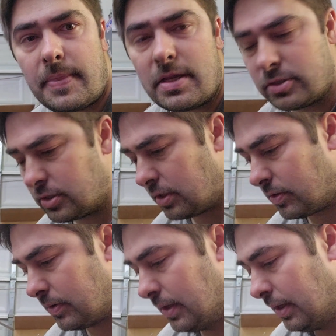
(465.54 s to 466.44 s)

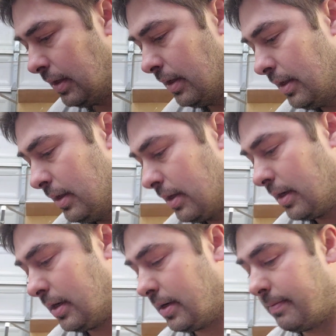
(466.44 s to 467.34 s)
So,
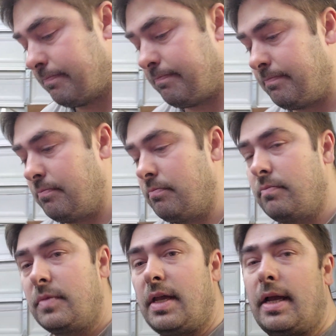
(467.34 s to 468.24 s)

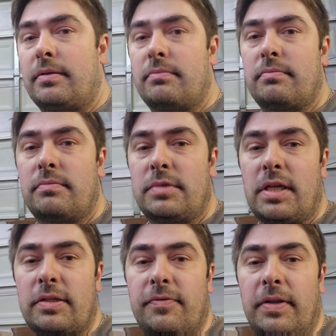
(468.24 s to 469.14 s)
yeah, I
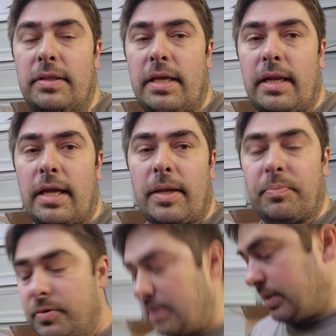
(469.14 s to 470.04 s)
test fitted that. I
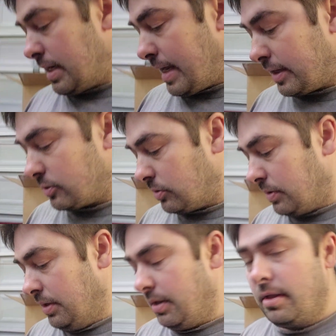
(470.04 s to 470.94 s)
set that
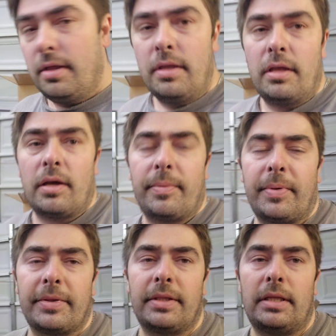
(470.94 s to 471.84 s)
axle up
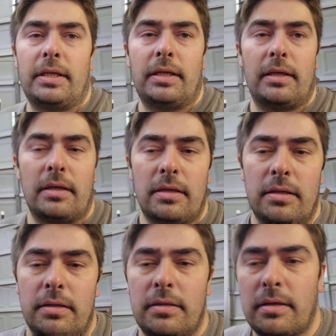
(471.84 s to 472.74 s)
on the
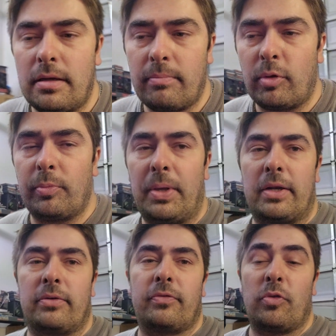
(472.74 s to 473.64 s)
bolt
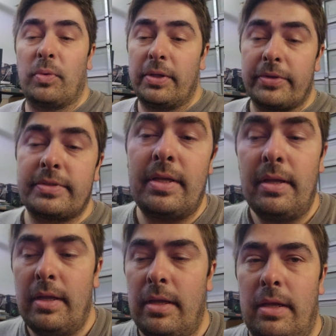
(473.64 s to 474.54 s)
pattern for the wheels
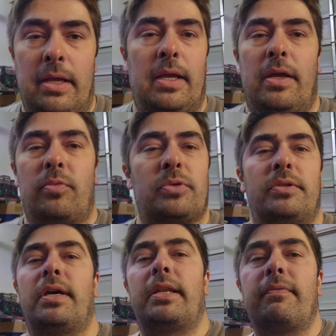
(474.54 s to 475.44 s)
and was
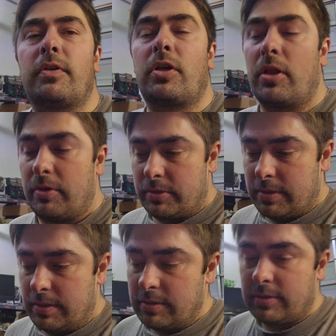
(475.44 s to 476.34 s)
not even
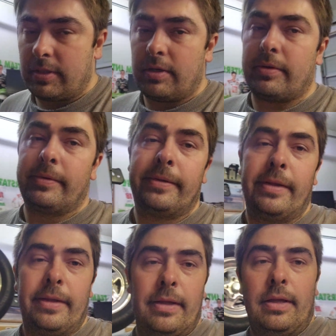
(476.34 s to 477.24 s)
close. So,
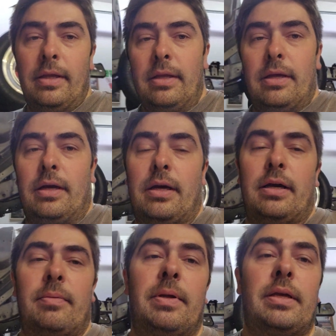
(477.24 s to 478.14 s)

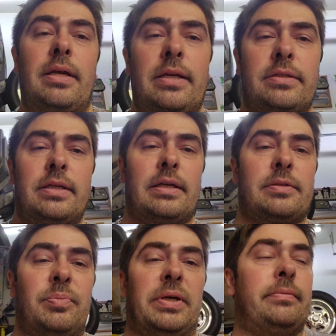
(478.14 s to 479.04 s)
kind of sucks,
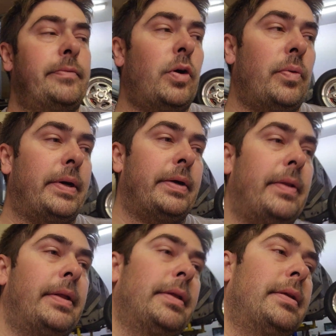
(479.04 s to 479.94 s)
but oh well.